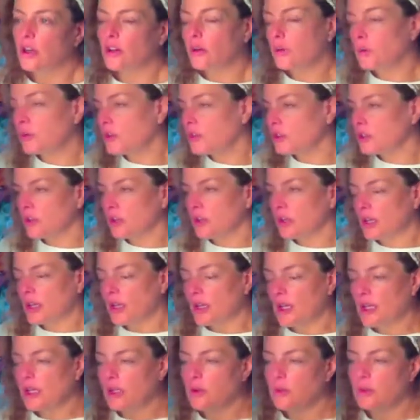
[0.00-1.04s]
other words, you're
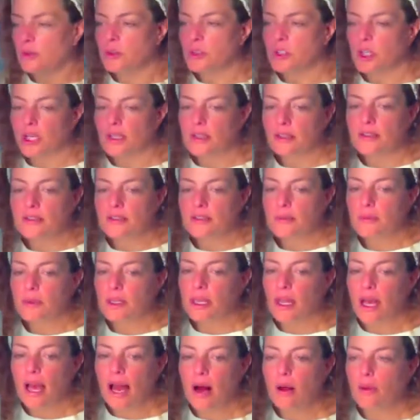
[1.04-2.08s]
you're projecting
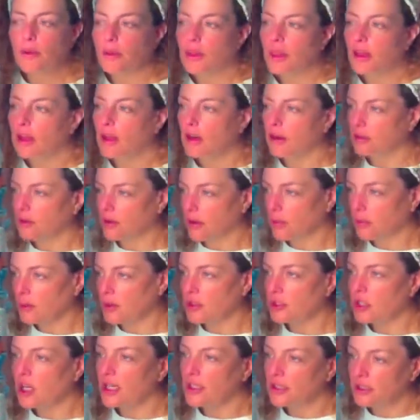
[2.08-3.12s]
something out there, not
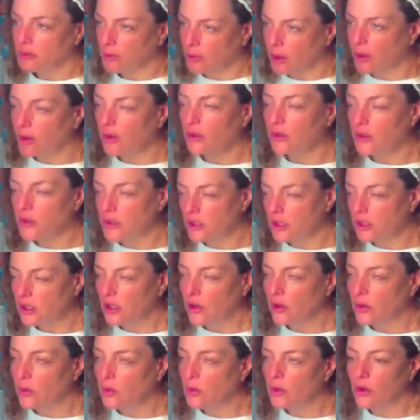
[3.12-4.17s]
projecting, oh, using
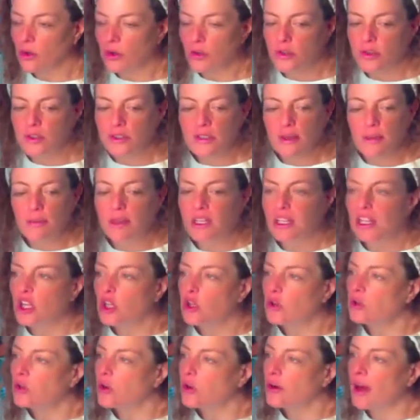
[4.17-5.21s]
another word, something that
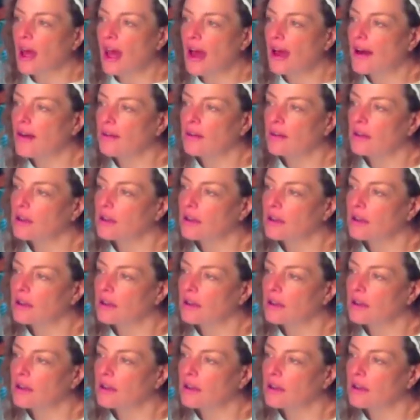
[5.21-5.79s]
you don't have.